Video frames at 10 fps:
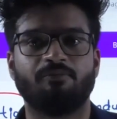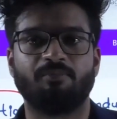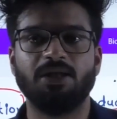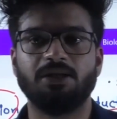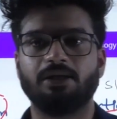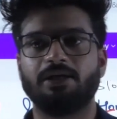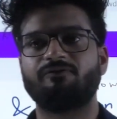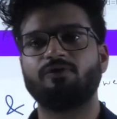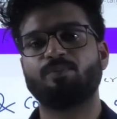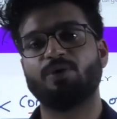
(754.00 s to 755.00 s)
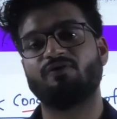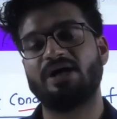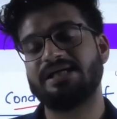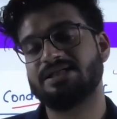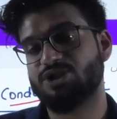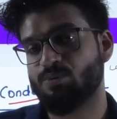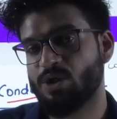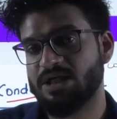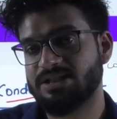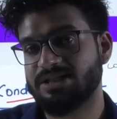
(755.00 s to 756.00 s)
But if you provide a
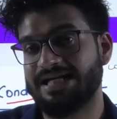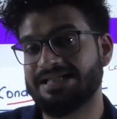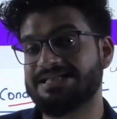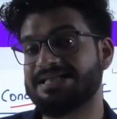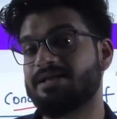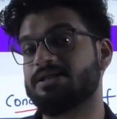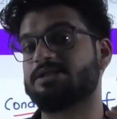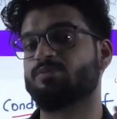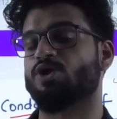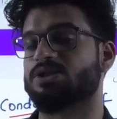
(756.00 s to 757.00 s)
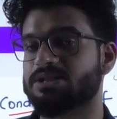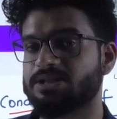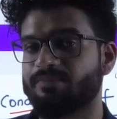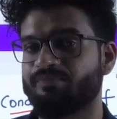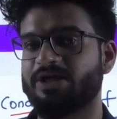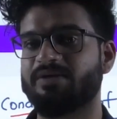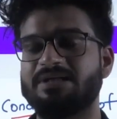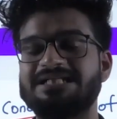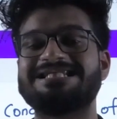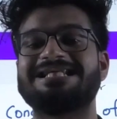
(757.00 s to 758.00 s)
stimulus and the cell responds, it
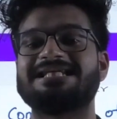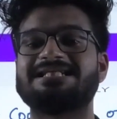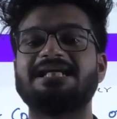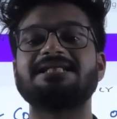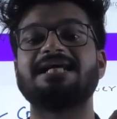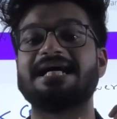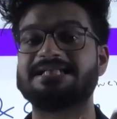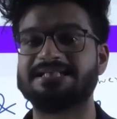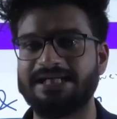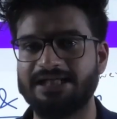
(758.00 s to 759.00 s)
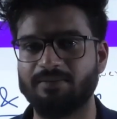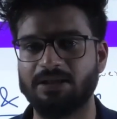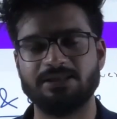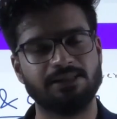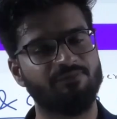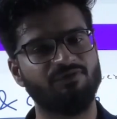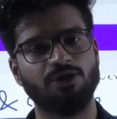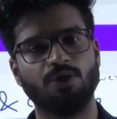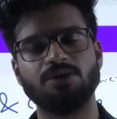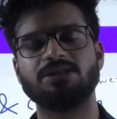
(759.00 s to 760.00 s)
means the cell is excitable. Same with
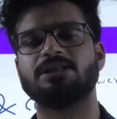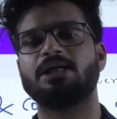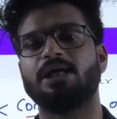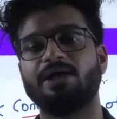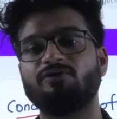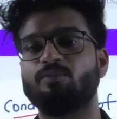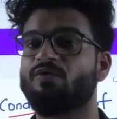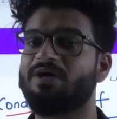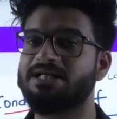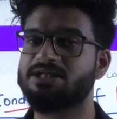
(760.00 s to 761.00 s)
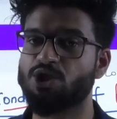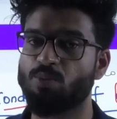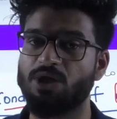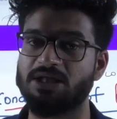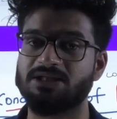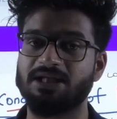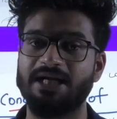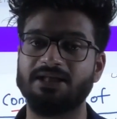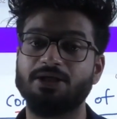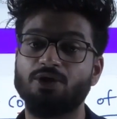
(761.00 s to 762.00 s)
neurons. If you provide a stimulus
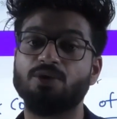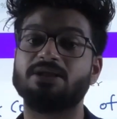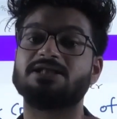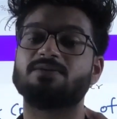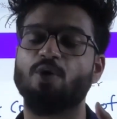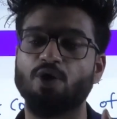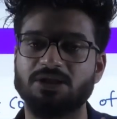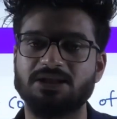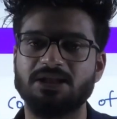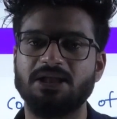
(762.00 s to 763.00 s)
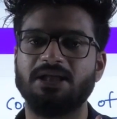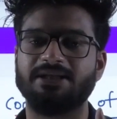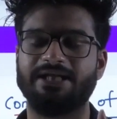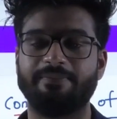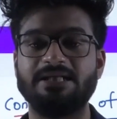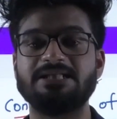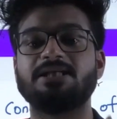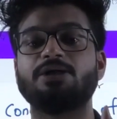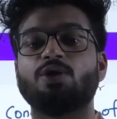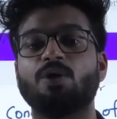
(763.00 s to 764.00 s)
and the neuron responds, that means
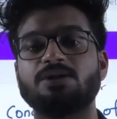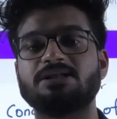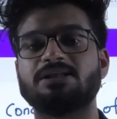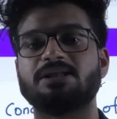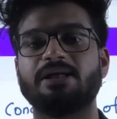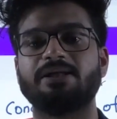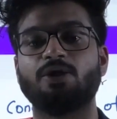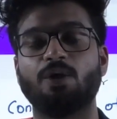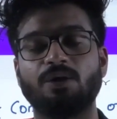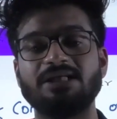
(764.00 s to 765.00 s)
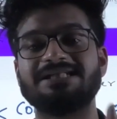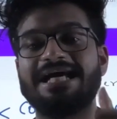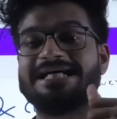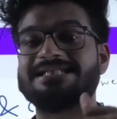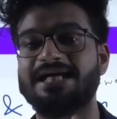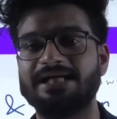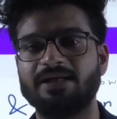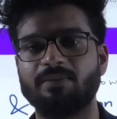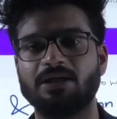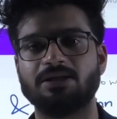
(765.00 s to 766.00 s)
the neuron is
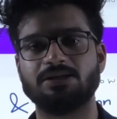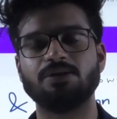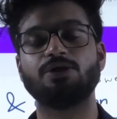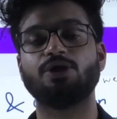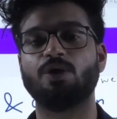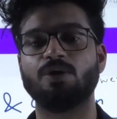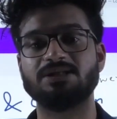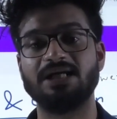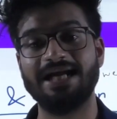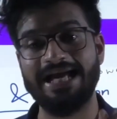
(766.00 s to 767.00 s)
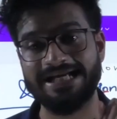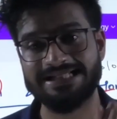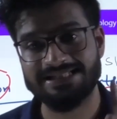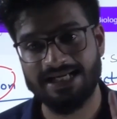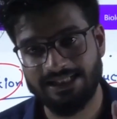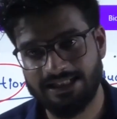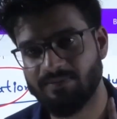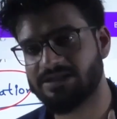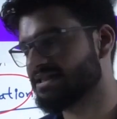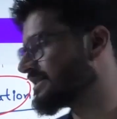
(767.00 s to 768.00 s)
excitable. So neurons are excitable